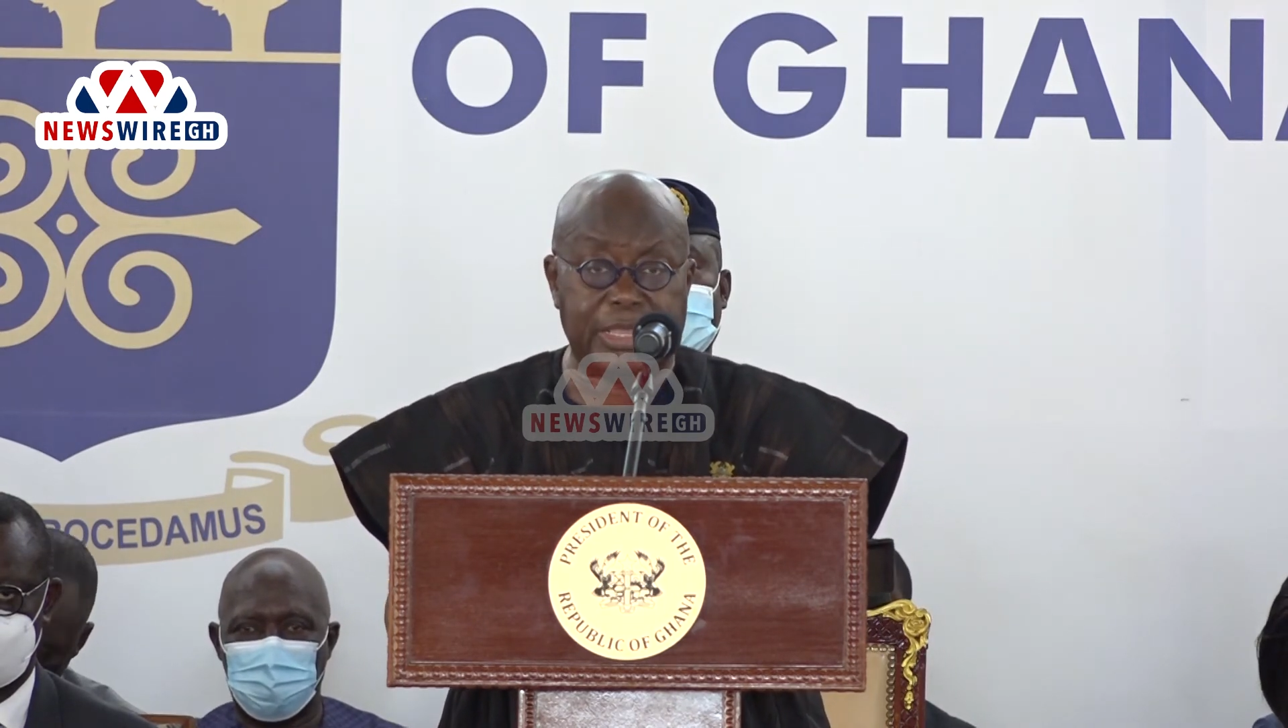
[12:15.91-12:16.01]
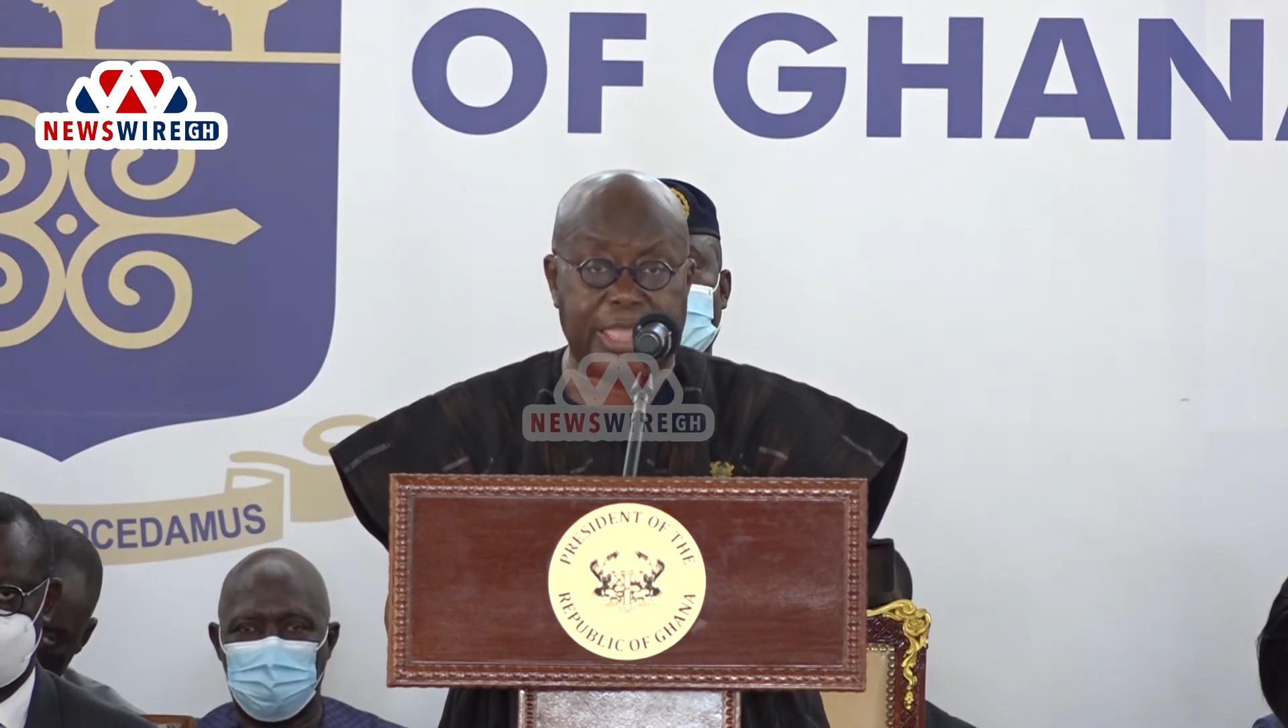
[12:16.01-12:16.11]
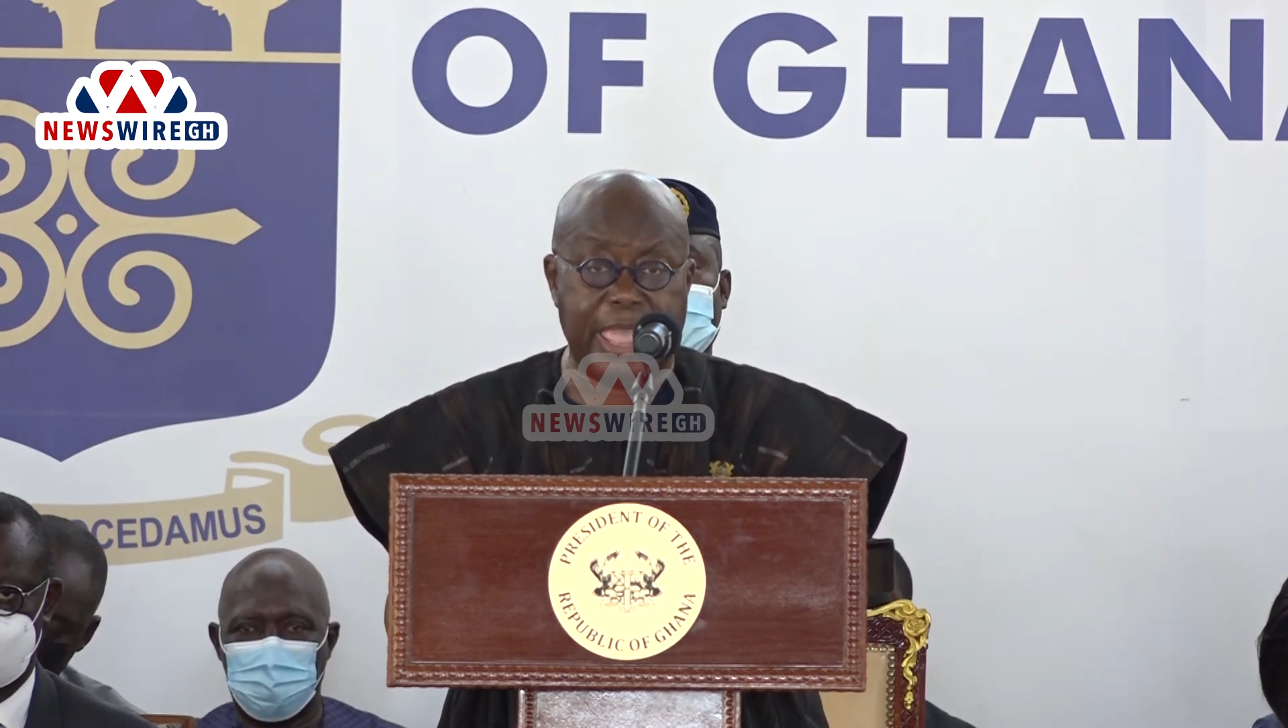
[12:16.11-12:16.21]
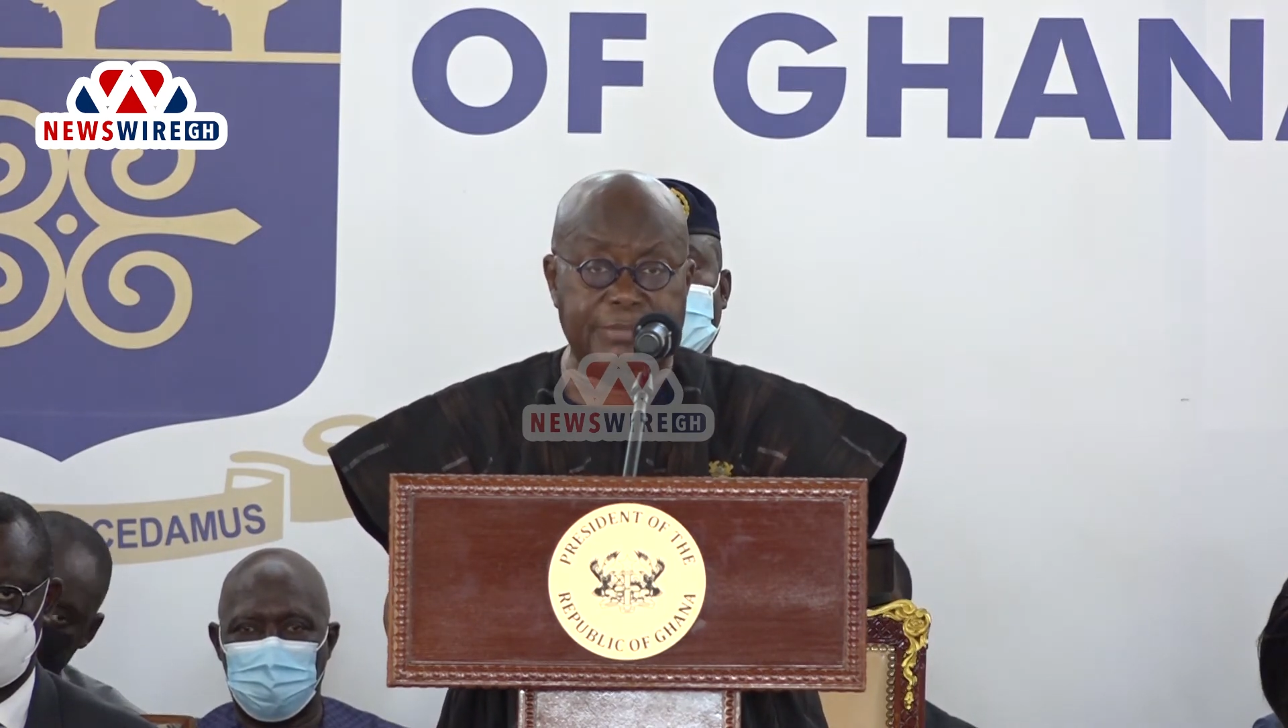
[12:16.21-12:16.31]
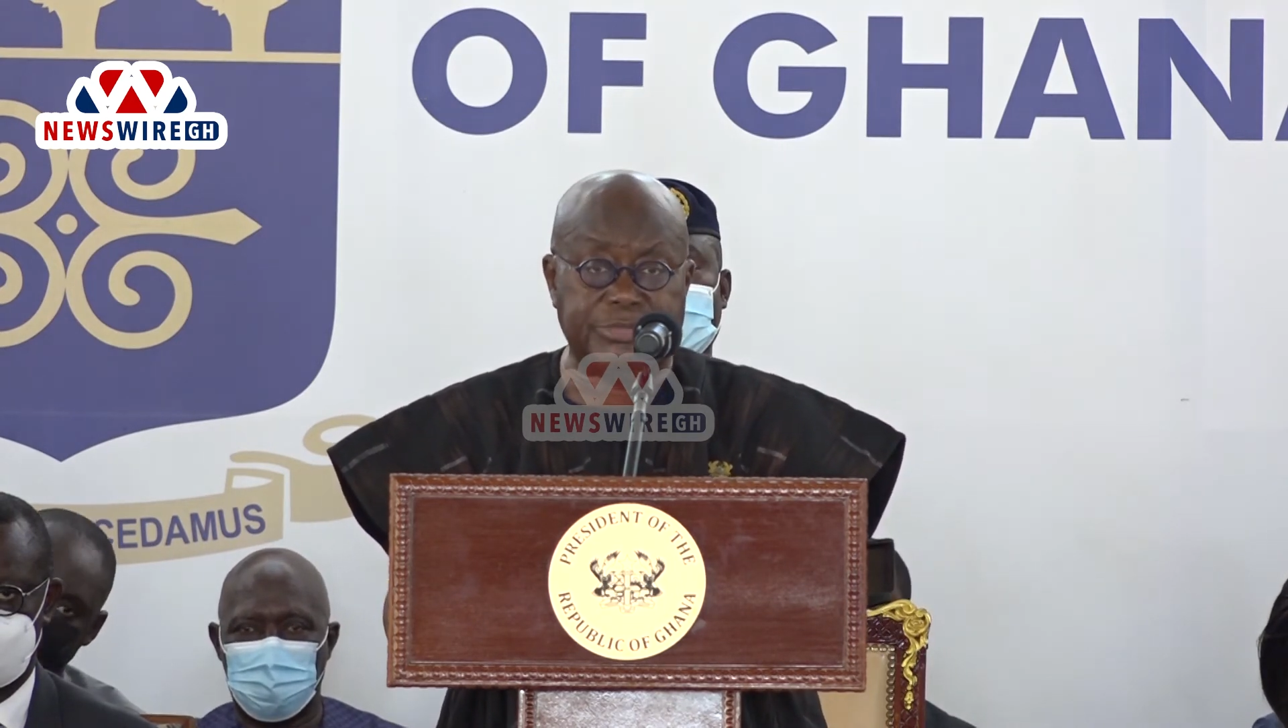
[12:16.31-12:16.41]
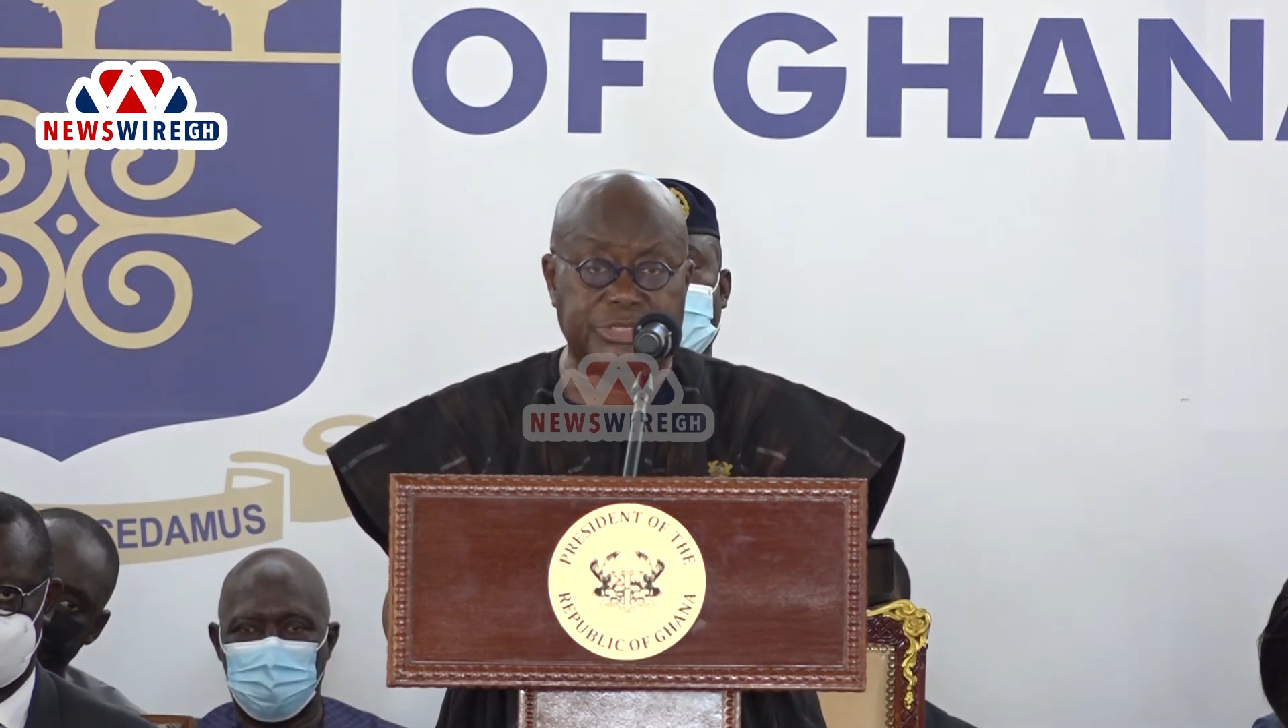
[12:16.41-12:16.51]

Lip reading: game